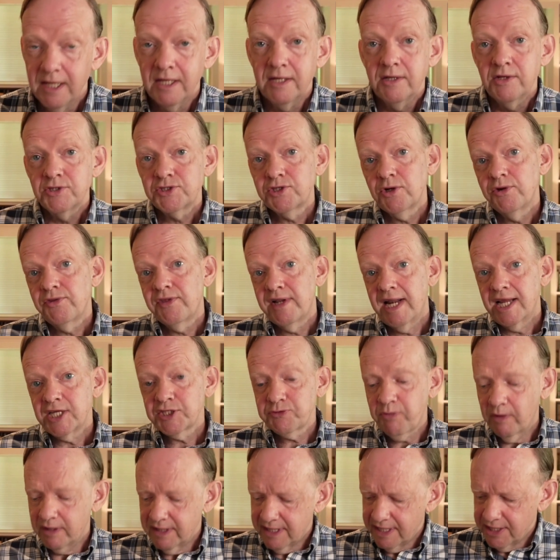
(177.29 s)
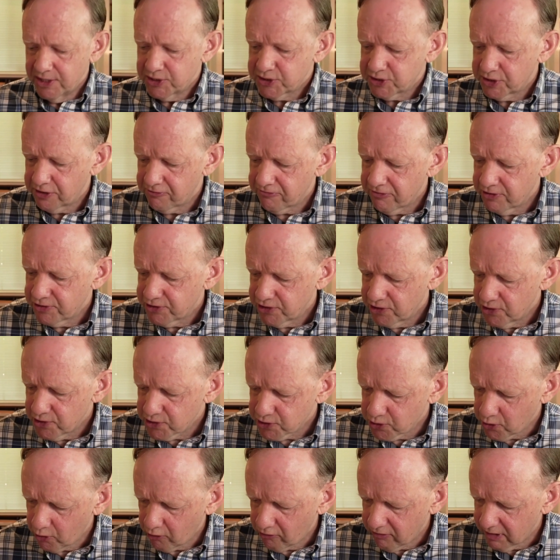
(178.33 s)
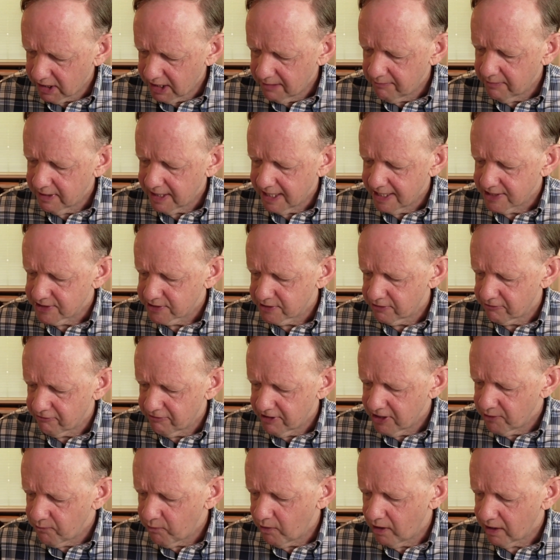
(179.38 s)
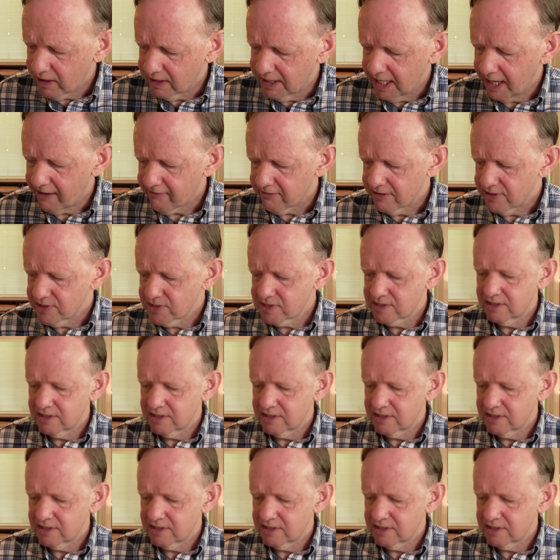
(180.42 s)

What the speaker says: So the next one is to reduce or eliminate rework and errors,